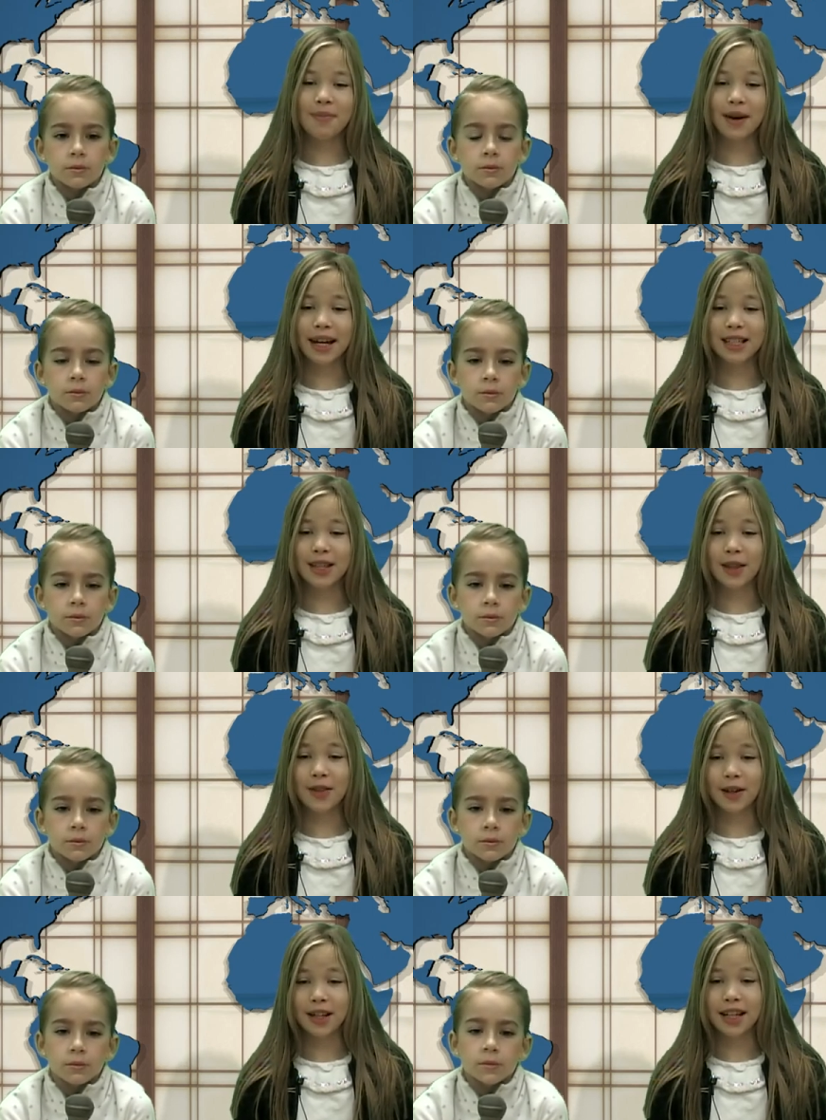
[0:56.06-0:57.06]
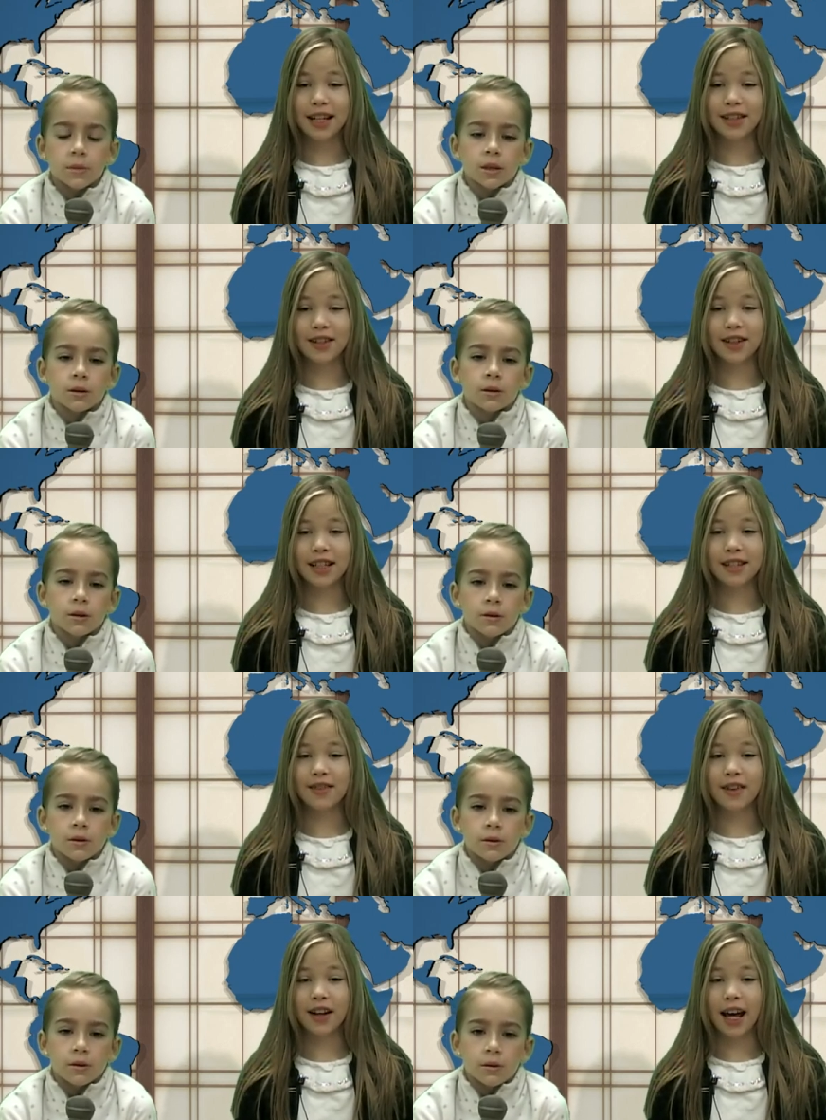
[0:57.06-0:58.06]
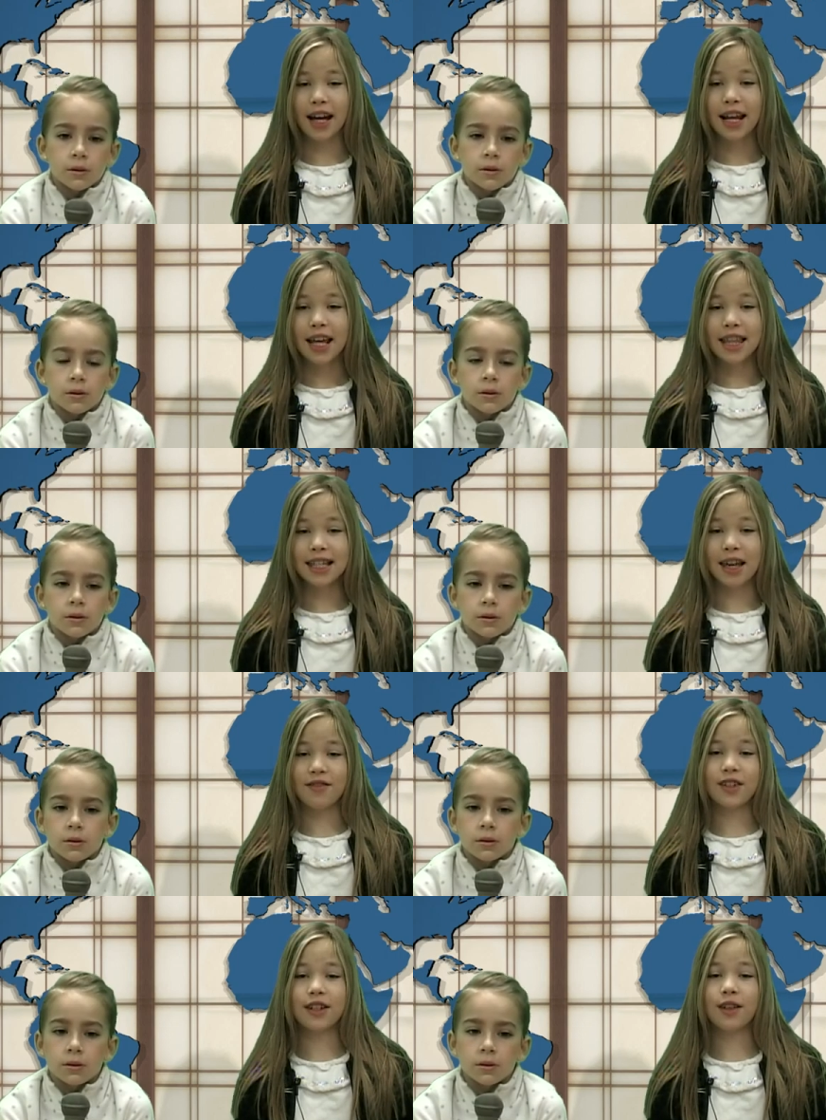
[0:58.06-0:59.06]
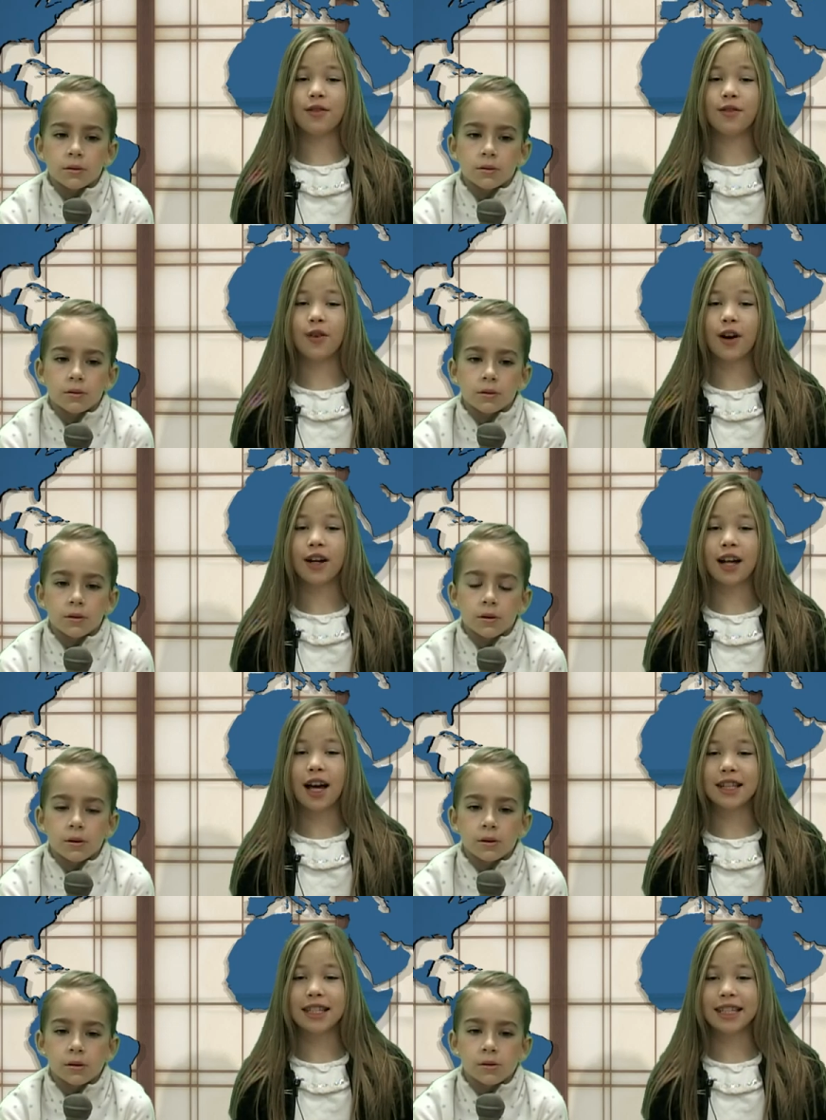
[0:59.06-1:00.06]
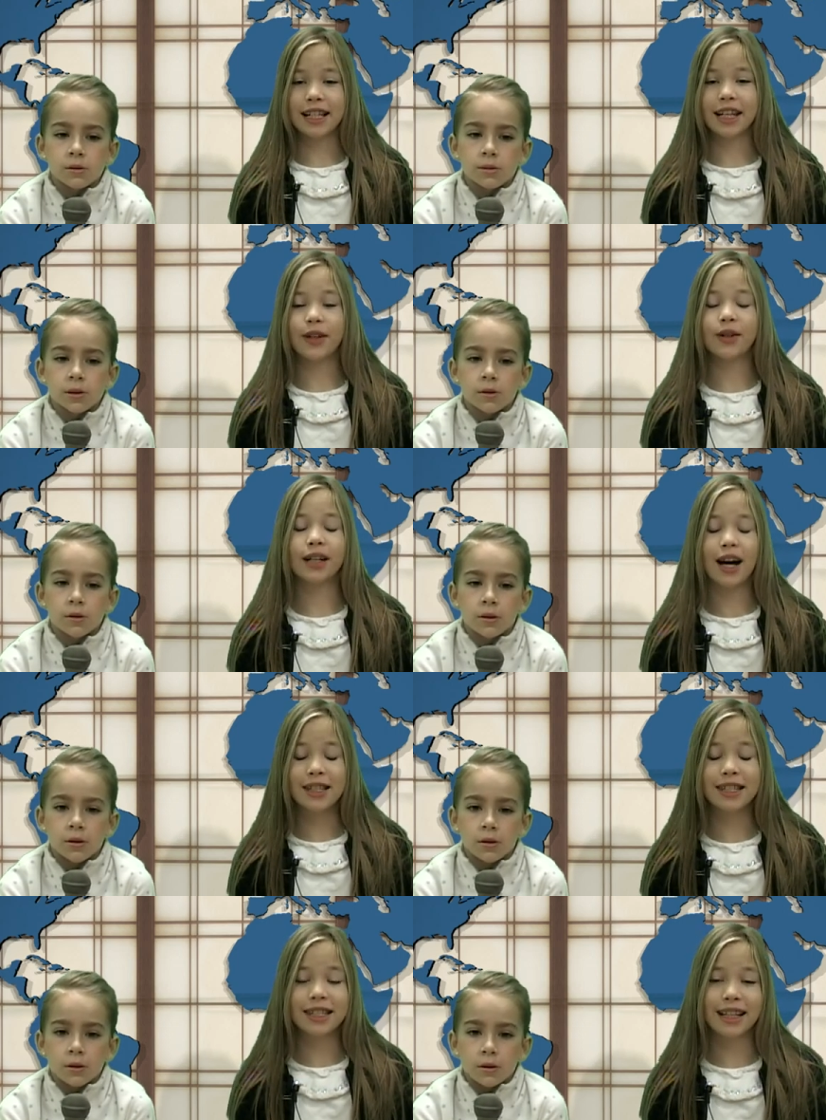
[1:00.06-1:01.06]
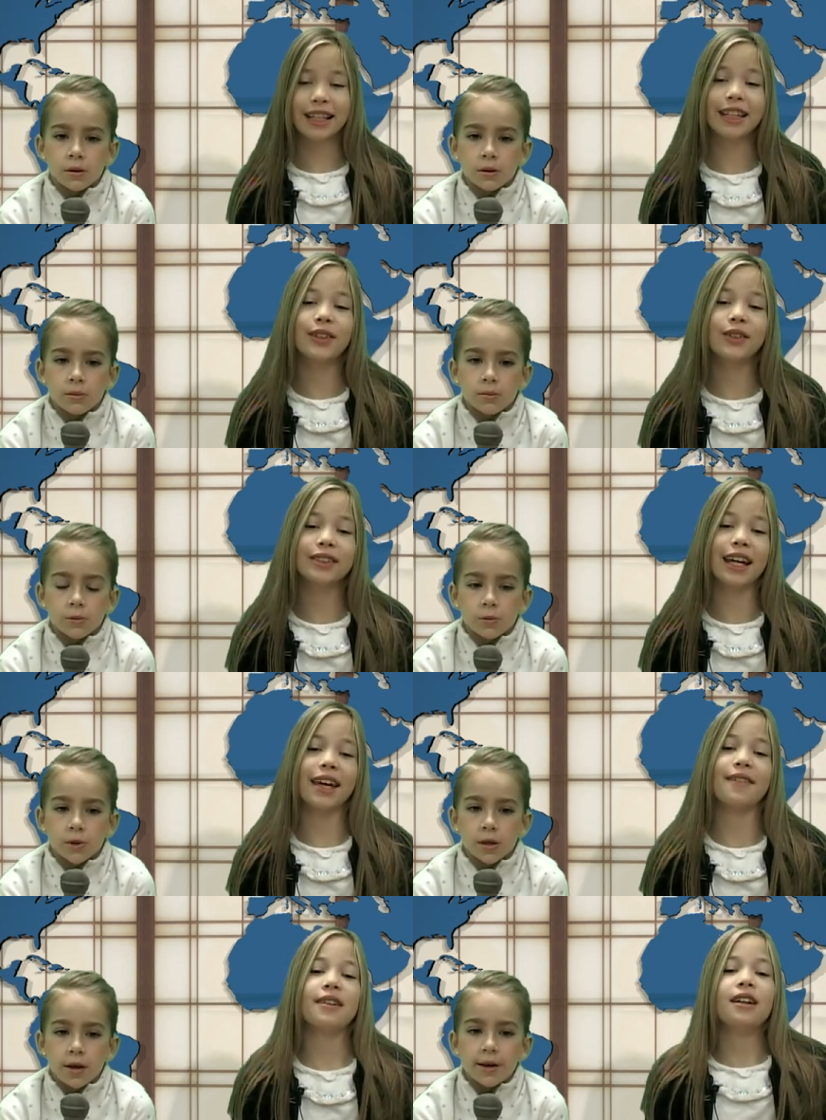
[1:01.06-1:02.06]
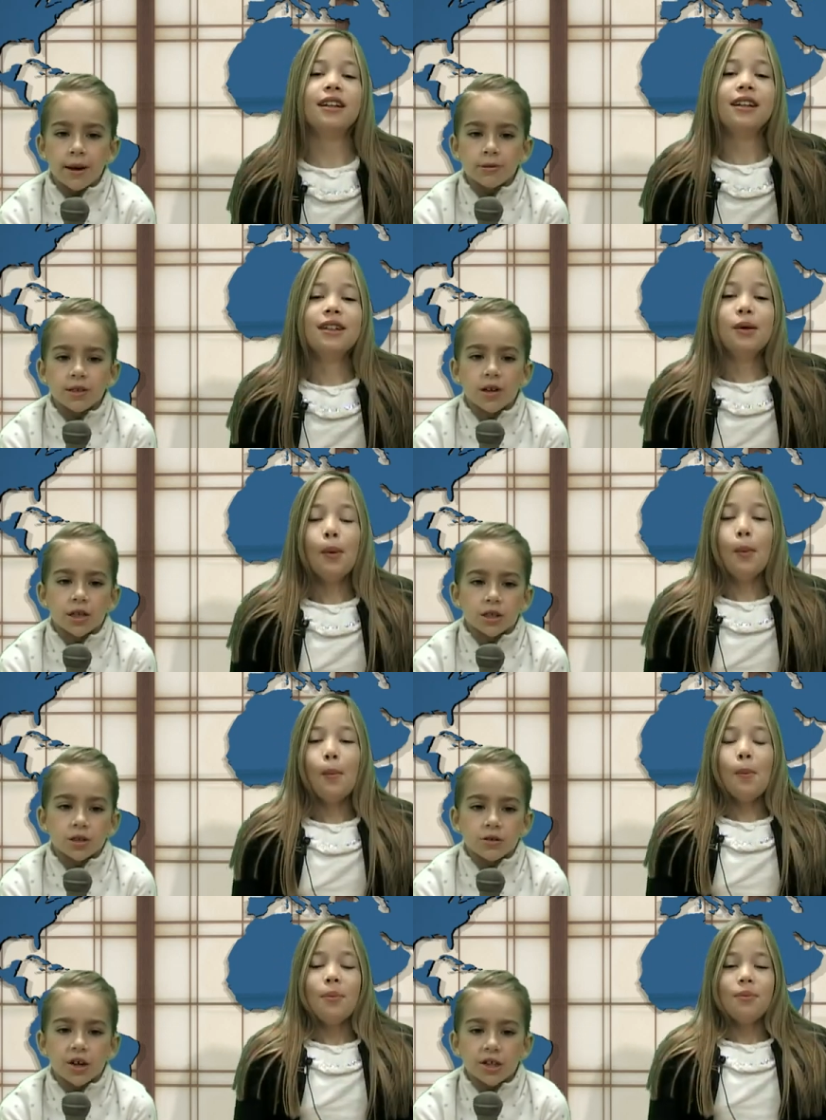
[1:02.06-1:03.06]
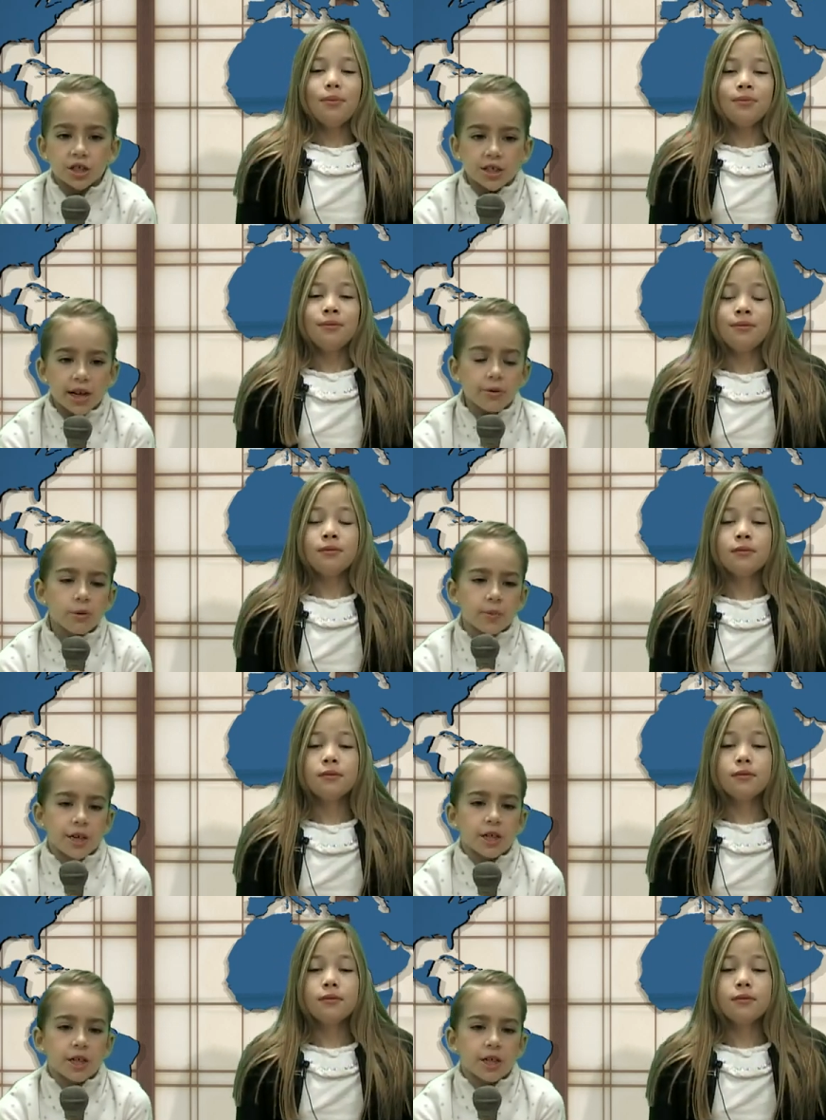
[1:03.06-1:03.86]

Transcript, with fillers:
Speaker 1: back into the 38 degrees Fahrenheit this afternoon for an unseasonably unseasonably cool day.
Speaker 2: Now to lunch. Lunch today will be